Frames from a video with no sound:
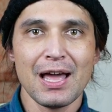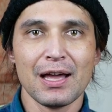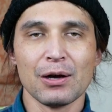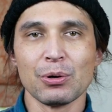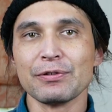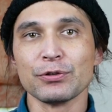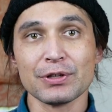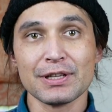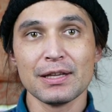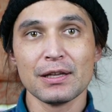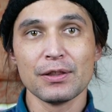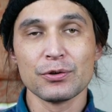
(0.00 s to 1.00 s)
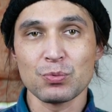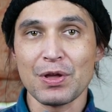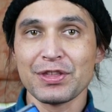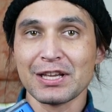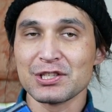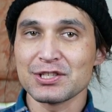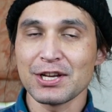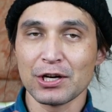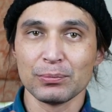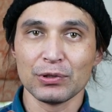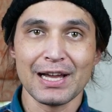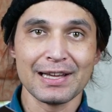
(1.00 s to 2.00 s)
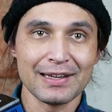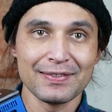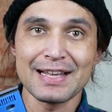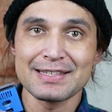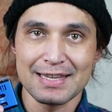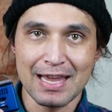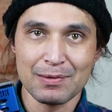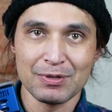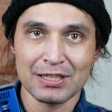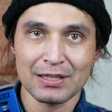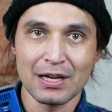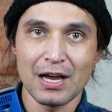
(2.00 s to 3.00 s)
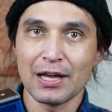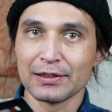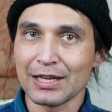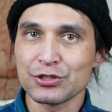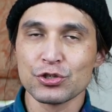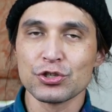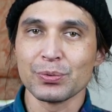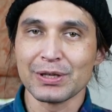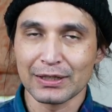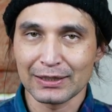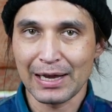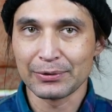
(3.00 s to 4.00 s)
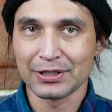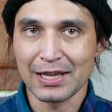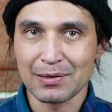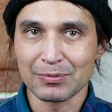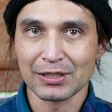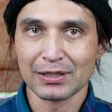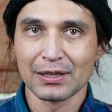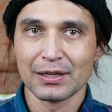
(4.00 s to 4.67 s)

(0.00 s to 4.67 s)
However, there's one thing it's terrible at, and that's gaming, unless you're doing cloud gaming.